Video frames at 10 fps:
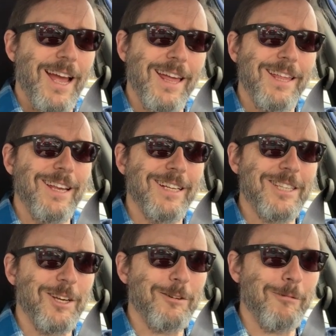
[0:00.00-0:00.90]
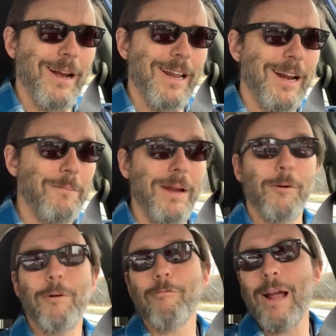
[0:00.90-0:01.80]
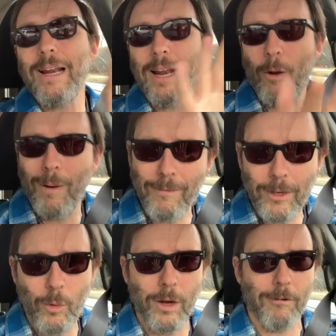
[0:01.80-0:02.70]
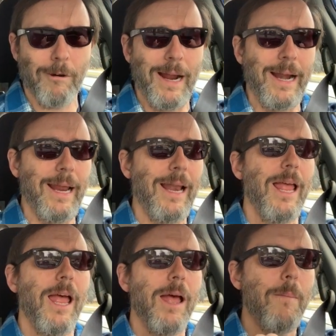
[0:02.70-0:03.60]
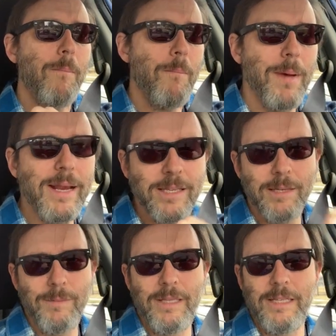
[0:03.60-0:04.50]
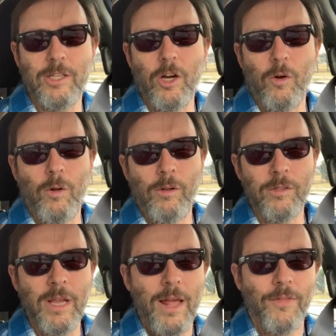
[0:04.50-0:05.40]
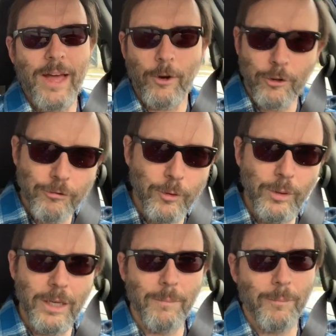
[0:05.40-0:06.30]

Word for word: I think it's good to write it on paper, but write it however you want to write it make some of these goals that are truly